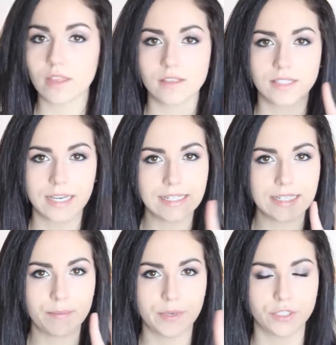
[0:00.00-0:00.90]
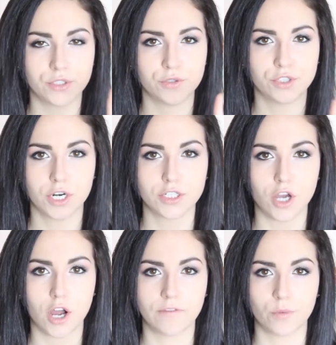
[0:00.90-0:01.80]
The second tip is to start
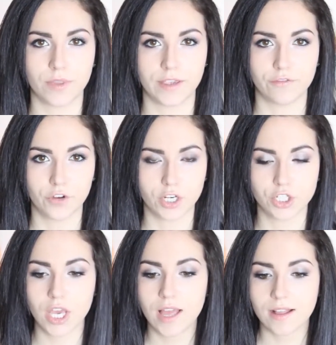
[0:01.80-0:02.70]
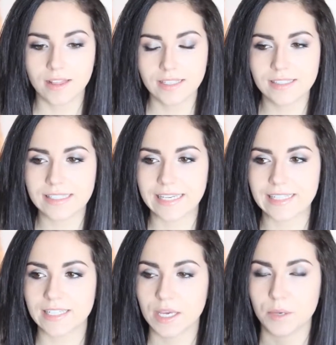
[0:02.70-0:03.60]
off with a fresh, clean
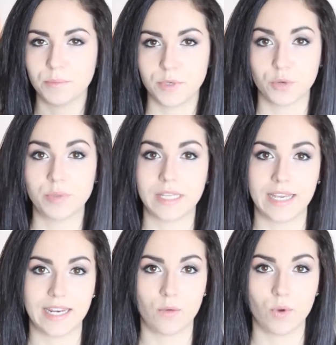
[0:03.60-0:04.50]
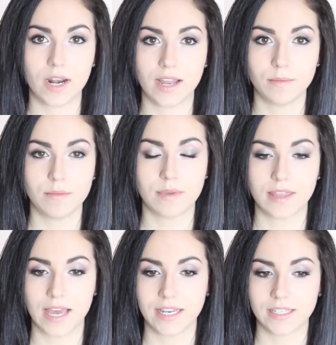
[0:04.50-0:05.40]
slate meal plan, and what I mean by
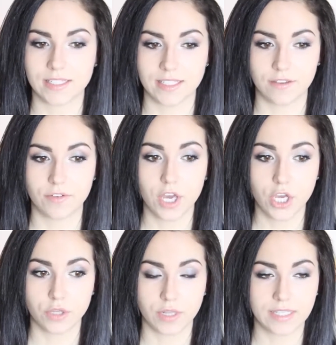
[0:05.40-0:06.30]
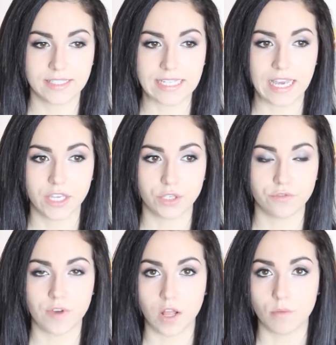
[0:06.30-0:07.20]
that is if, let's say, you
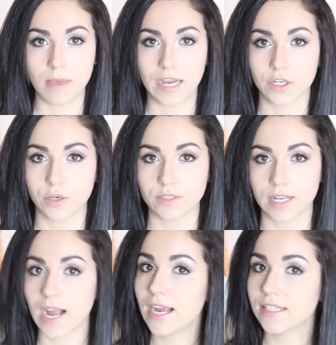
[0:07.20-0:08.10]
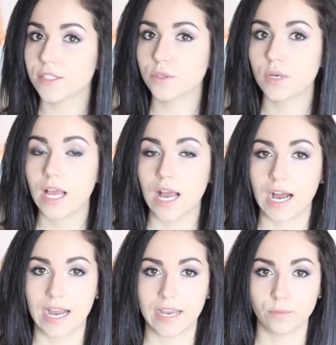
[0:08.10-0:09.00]
follow macros like I do,
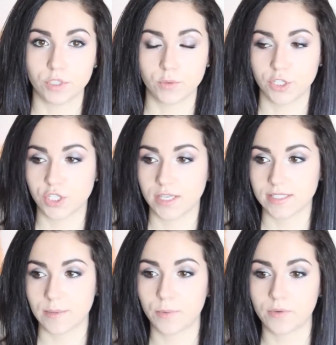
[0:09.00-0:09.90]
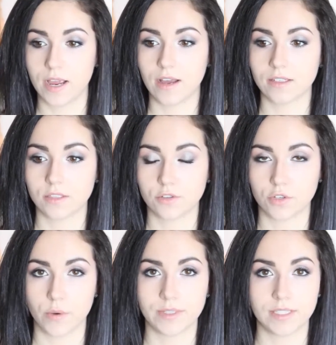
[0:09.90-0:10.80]
I will switch things up around,
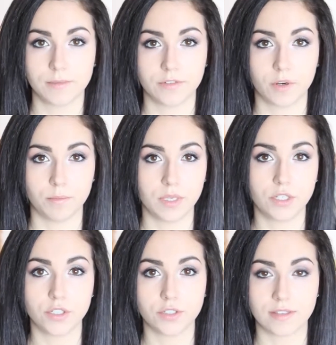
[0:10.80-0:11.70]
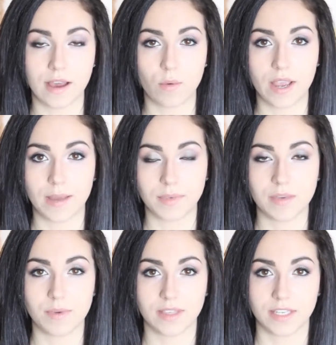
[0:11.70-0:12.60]
throw in some different meals. That way I'm
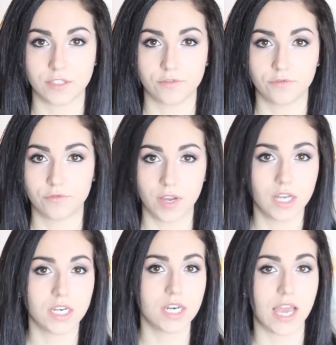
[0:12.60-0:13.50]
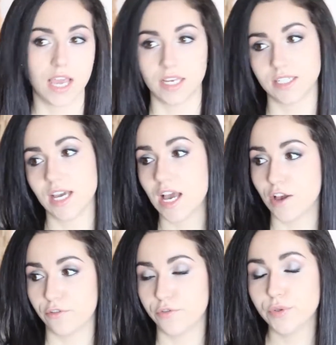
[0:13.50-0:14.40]
keeping things fun and
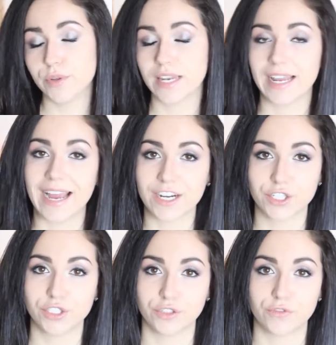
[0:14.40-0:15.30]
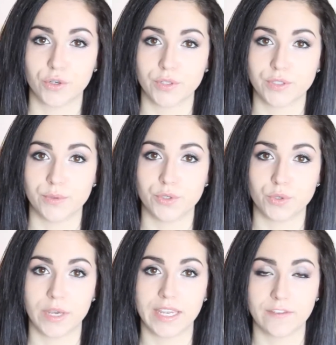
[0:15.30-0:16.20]
food that I actually look forward to
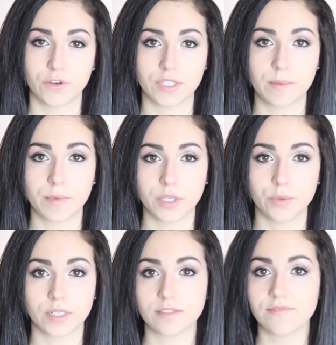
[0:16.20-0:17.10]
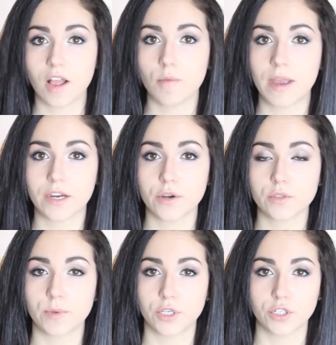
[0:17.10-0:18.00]
enjoying. If you're somebody who doesn't follow
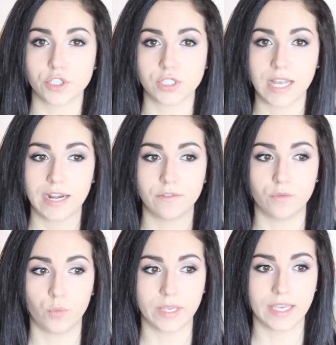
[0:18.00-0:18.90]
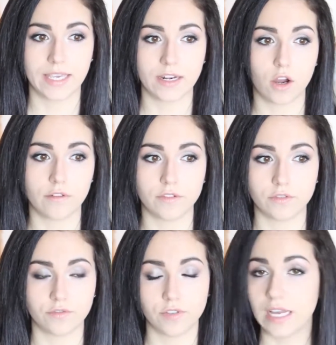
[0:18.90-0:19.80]
macros but you're just kind of winging it off
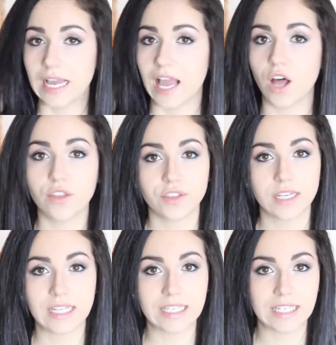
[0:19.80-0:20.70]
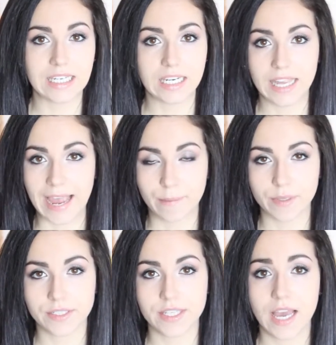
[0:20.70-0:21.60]
of healthy, clean eating
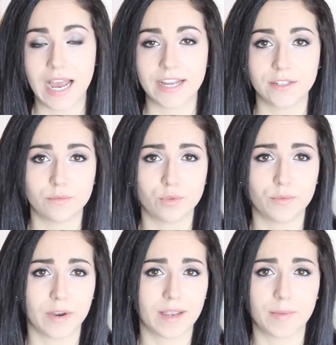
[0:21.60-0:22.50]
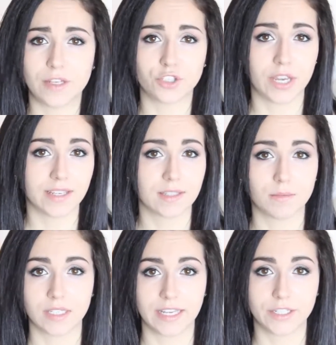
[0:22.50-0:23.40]
habits, I would recommend trying
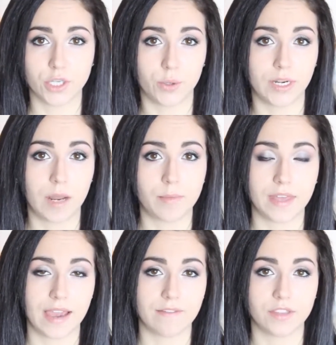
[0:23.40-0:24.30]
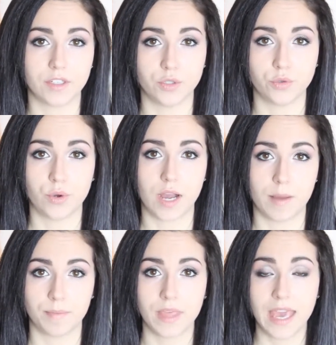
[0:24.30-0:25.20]
something like Tone It Up. They have the new
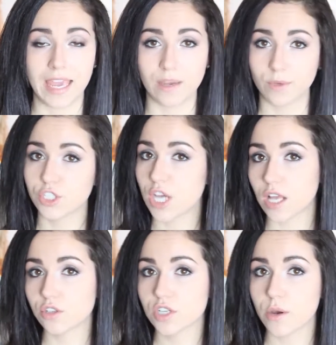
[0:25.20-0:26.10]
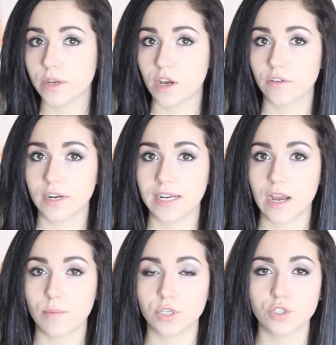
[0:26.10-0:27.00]
8-week challenge going on right
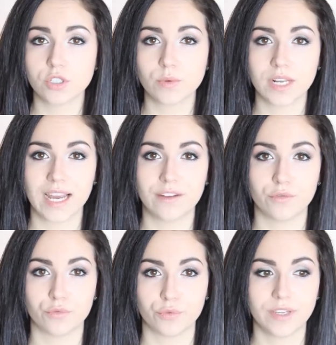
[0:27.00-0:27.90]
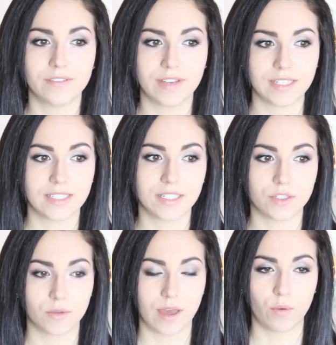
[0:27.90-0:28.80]
now, but you just want to kind of reinvent it
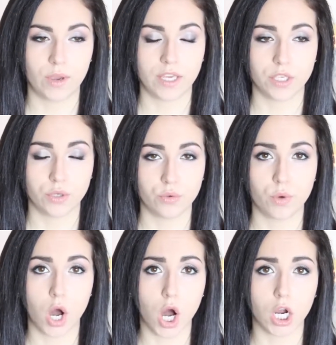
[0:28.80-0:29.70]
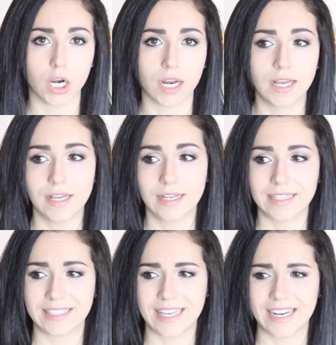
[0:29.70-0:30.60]
so that way you are
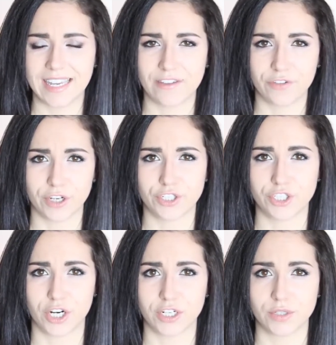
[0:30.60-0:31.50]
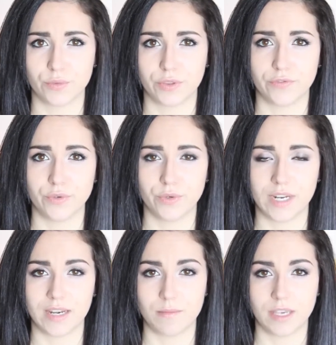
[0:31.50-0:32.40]
getting a fresh start with food
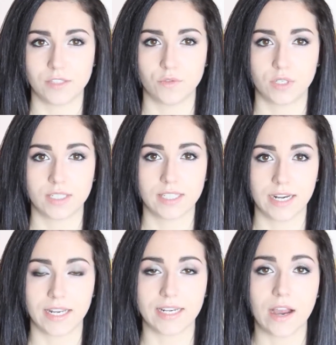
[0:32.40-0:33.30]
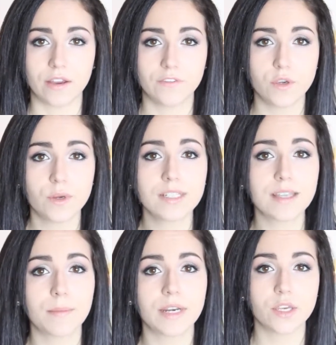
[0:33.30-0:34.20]
and it makes food exciting. Now, if you are
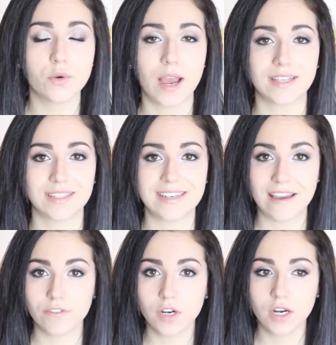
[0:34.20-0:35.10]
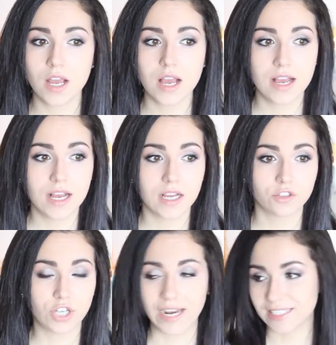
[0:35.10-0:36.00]
somebody who has never
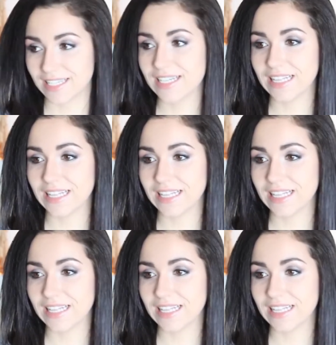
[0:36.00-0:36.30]
tried to eat